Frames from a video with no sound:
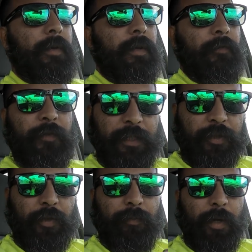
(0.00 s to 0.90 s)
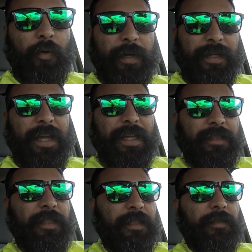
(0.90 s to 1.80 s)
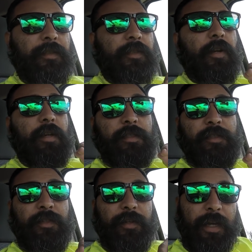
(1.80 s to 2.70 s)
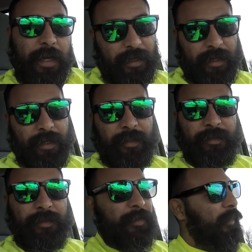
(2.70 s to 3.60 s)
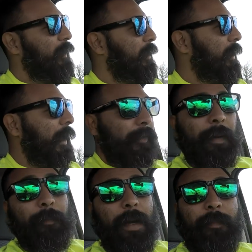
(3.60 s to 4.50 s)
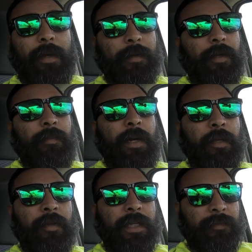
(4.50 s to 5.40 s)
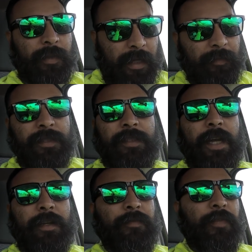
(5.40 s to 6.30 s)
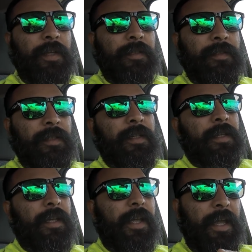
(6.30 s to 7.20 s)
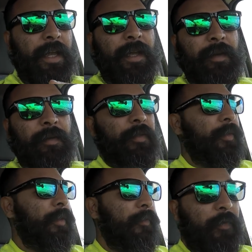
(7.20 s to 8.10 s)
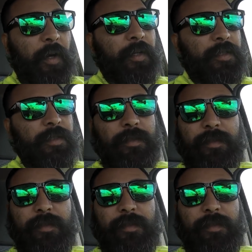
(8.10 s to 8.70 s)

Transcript: official mowing day season starts today, guys. Now I don't know about you guys, but I'm excited, fellas. And the first